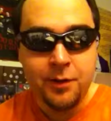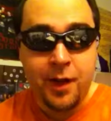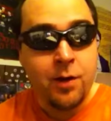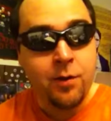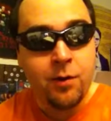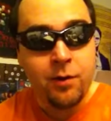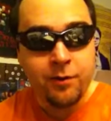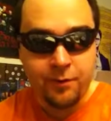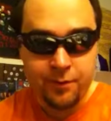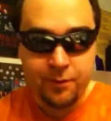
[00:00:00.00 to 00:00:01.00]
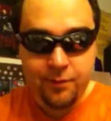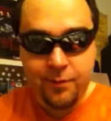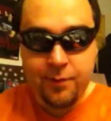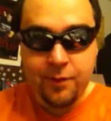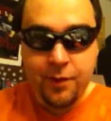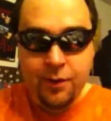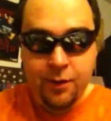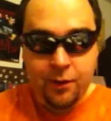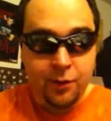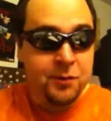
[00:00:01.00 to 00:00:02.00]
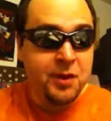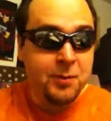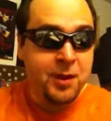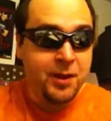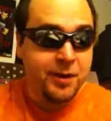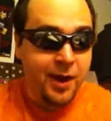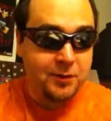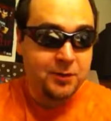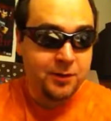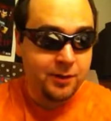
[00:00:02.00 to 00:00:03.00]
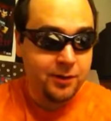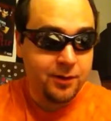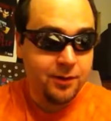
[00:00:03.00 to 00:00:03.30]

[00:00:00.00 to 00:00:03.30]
at all. Uh, good thing I'm not a doctor.